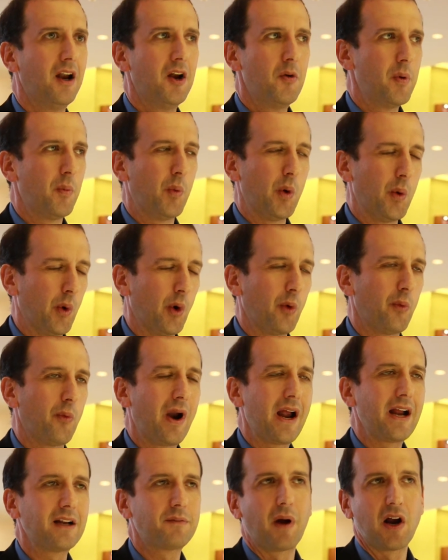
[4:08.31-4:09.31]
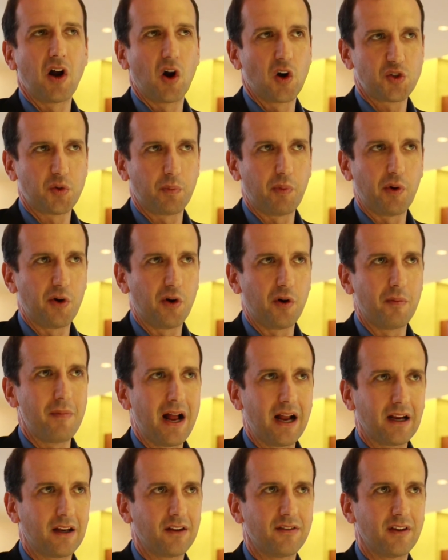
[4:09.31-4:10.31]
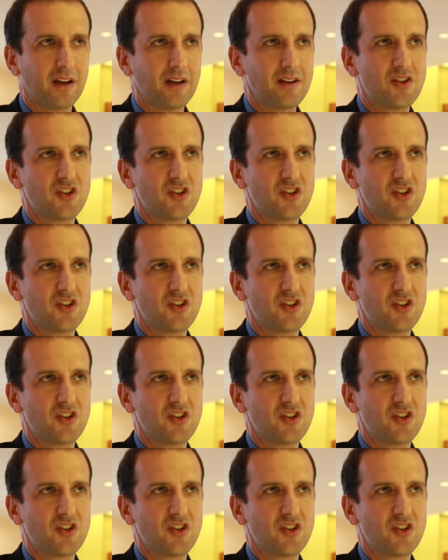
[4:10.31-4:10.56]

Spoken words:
when we were ranked by Entrepreneur Magazine